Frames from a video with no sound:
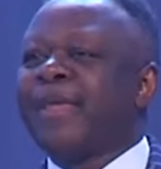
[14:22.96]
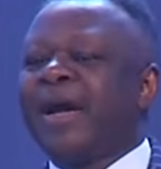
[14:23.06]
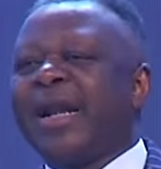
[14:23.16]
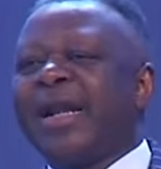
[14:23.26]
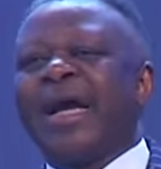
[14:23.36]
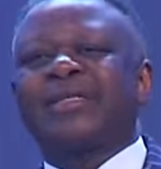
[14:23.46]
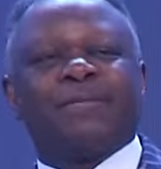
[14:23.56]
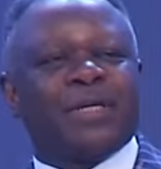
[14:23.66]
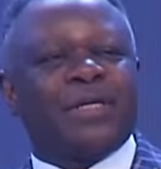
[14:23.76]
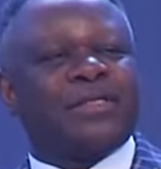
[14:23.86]
I like
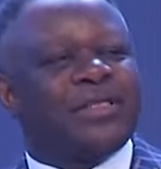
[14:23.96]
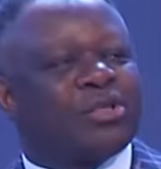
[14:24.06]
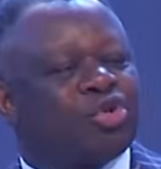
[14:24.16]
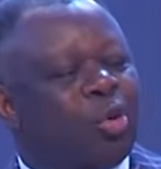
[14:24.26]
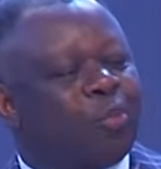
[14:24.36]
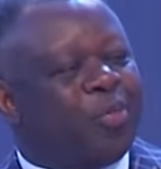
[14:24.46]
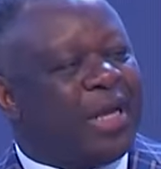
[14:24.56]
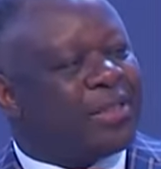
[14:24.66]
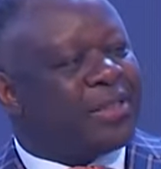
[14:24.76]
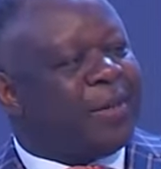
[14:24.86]
something Jesus told
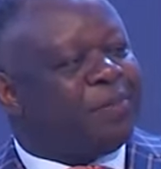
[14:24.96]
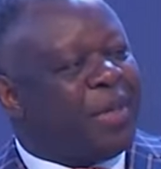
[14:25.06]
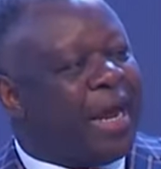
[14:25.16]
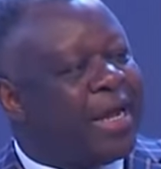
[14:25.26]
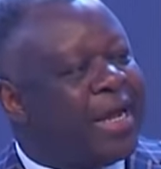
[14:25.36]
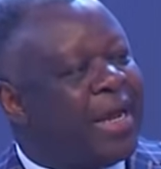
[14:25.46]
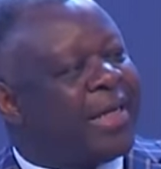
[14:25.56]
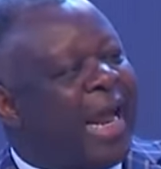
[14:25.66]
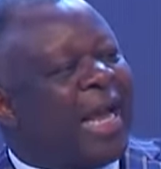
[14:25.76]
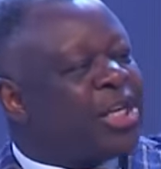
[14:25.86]
Peter. He said, Peter,
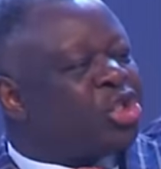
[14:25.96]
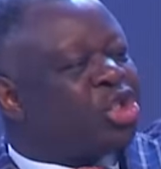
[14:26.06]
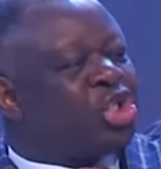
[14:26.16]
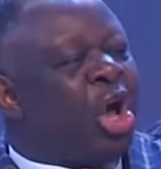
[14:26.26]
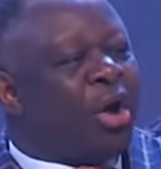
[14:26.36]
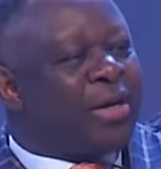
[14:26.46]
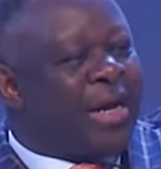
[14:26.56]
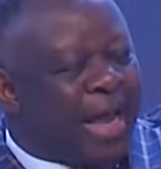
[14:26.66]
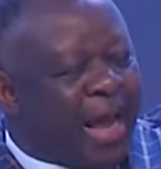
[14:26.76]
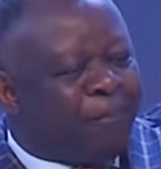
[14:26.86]
take your sword
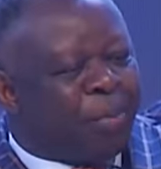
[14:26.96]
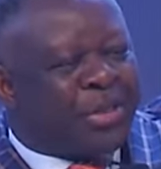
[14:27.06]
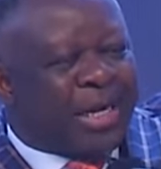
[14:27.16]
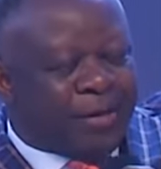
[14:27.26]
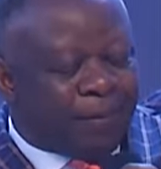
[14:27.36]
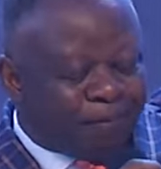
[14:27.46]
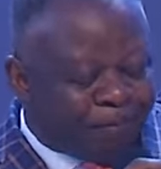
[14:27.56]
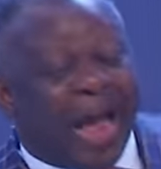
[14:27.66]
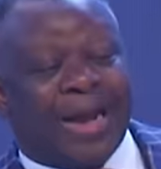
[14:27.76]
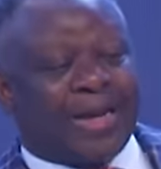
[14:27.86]
and put it
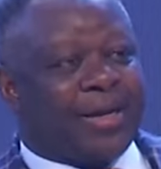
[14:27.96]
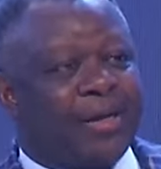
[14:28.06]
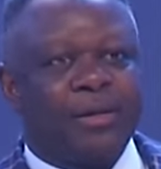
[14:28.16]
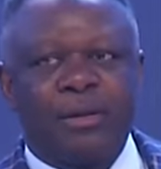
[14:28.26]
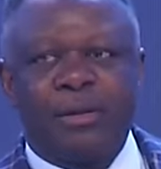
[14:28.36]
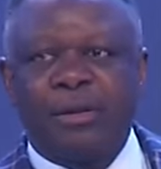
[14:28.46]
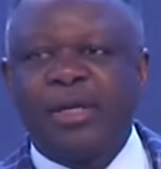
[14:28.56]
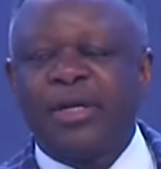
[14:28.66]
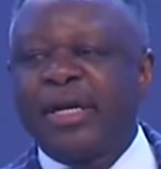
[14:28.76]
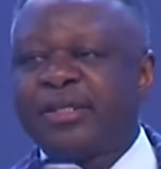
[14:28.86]
back
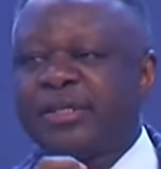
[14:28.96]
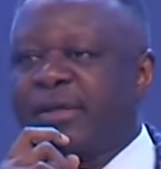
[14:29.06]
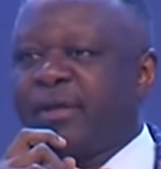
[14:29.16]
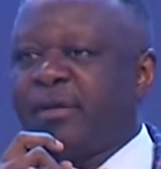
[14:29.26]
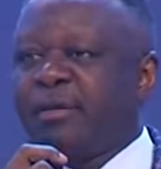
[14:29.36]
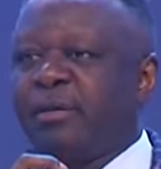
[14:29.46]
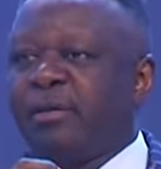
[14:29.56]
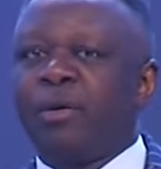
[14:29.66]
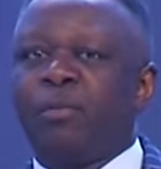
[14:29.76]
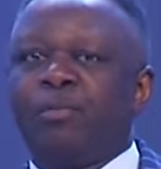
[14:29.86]
in the sheath.
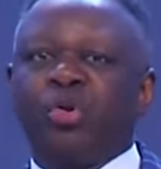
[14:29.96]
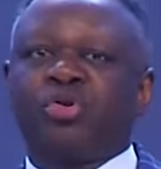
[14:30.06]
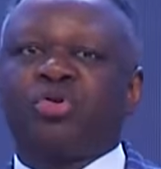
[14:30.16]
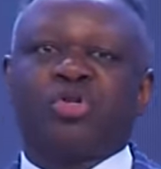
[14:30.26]
Put your